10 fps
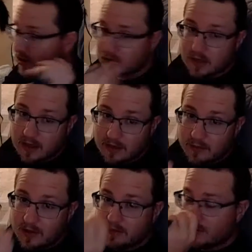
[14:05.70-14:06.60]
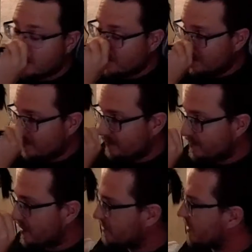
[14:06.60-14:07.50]
goes to live with him.
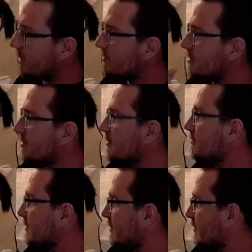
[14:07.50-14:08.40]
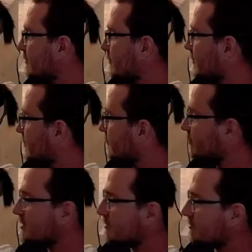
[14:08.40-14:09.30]
That was another big thing with me,
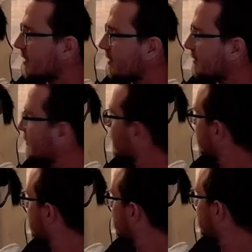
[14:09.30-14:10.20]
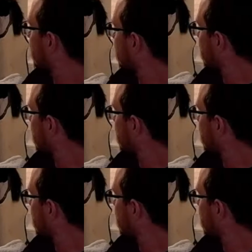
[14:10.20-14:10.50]
was the writing. Did you notice